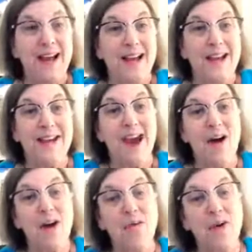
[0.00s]
Now,
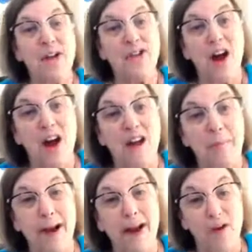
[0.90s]
I want to talk
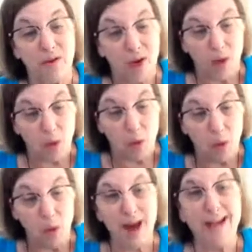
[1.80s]
about
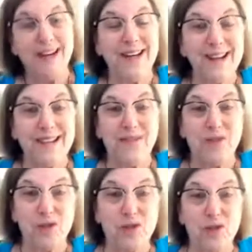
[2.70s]
what is a
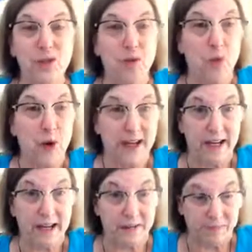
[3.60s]
fusion
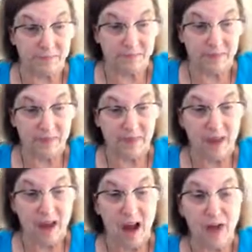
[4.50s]
wedding.
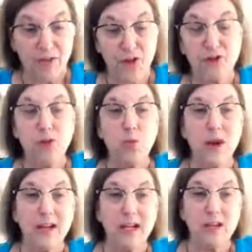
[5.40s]
A fusion
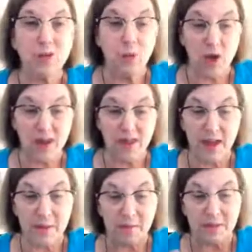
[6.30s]
wedding is one
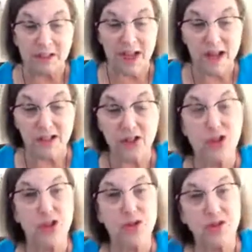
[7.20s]
that blends
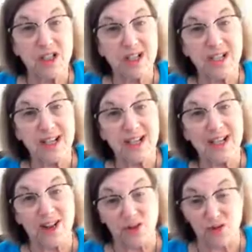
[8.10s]
two distinct
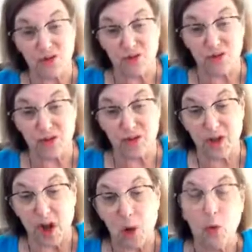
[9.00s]
cultures
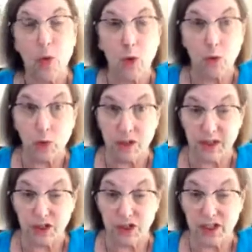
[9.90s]
or
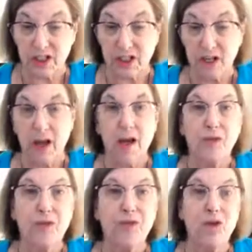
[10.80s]
religions
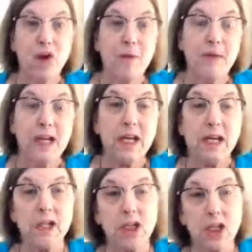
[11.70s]
from
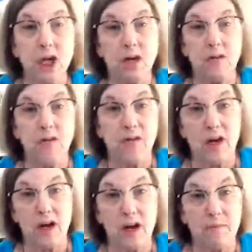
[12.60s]
each of
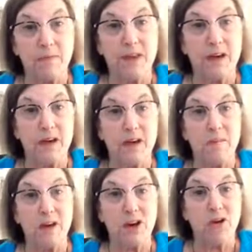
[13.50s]
the
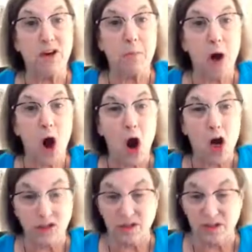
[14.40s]
marrying
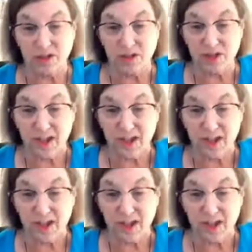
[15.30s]
partners.